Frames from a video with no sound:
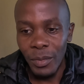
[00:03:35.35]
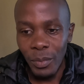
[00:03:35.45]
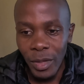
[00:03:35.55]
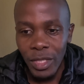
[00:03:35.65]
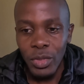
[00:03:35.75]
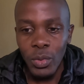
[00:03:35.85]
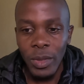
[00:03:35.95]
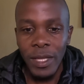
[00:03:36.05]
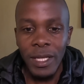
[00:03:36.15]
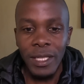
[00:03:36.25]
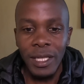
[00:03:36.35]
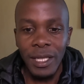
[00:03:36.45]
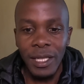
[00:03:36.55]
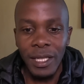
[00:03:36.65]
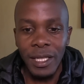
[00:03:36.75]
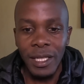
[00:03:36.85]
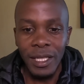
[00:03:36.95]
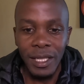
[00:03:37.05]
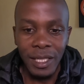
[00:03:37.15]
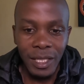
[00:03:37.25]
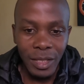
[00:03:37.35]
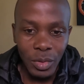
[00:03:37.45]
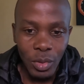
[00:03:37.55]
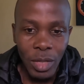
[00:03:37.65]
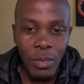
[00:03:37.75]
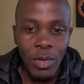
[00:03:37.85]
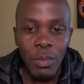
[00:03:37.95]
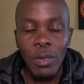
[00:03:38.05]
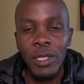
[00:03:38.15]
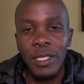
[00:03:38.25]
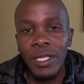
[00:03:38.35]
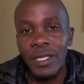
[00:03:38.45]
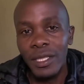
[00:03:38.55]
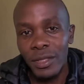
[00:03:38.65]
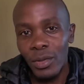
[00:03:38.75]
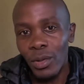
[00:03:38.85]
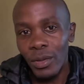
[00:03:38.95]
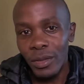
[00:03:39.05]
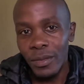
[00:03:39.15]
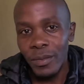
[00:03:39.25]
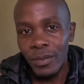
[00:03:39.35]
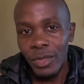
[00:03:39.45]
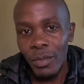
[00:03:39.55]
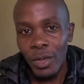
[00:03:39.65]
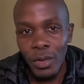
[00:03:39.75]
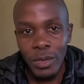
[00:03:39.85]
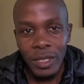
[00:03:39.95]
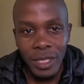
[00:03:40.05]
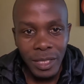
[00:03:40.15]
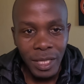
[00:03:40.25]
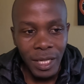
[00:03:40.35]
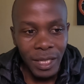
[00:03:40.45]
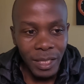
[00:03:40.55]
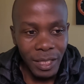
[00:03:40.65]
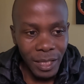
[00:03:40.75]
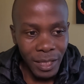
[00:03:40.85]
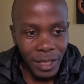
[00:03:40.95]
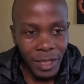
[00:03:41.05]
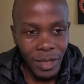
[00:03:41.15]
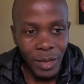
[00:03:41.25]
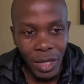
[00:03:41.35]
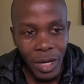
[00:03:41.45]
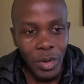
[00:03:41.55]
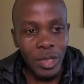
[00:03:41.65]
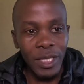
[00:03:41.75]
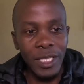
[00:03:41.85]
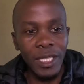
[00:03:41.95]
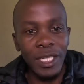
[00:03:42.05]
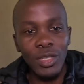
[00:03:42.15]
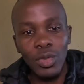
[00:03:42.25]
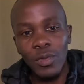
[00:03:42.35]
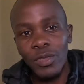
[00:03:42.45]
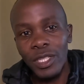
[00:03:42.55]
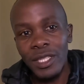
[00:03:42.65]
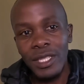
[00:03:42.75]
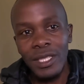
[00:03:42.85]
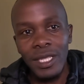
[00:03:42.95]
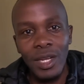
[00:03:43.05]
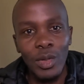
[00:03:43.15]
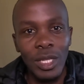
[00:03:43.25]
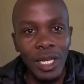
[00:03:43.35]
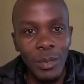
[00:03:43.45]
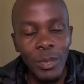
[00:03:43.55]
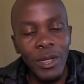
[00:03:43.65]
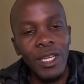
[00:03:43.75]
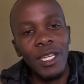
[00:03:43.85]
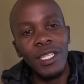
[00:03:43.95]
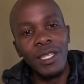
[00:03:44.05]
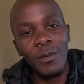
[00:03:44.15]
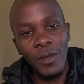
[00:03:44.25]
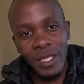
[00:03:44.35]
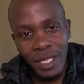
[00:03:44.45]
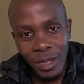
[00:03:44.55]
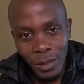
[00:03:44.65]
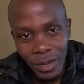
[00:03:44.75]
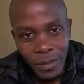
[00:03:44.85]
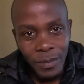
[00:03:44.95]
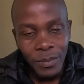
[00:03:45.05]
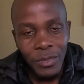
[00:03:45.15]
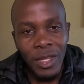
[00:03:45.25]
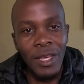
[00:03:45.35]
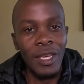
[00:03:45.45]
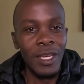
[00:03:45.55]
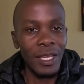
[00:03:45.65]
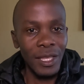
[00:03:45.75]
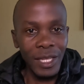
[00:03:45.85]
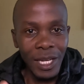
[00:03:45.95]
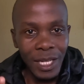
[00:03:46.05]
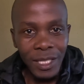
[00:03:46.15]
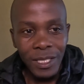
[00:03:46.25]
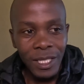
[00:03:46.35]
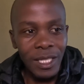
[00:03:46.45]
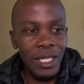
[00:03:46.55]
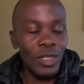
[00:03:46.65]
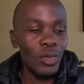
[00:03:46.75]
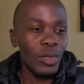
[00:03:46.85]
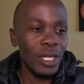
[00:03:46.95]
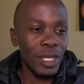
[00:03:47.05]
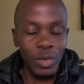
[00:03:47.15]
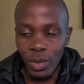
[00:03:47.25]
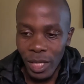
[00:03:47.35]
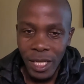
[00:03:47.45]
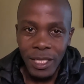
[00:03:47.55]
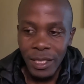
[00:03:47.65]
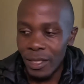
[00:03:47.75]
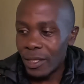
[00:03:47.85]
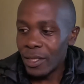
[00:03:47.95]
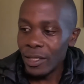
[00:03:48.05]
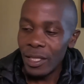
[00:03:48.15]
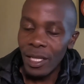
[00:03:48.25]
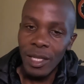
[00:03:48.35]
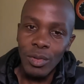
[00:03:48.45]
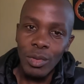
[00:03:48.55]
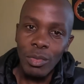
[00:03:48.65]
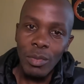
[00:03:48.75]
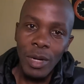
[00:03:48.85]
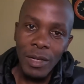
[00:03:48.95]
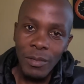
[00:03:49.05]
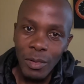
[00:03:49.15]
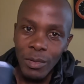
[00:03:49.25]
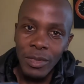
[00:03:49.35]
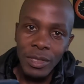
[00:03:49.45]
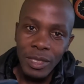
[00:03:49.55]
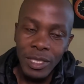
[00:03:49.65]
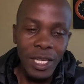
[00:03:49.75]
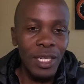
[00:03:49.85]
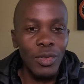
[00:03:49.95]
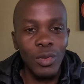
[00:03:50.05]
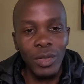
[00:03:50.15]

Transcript: make sure that tribal politics is gone. Because this current, the generation of 60s now, they are getting phased out. The current generation, they are on gadgets. They are on mobile phones. They are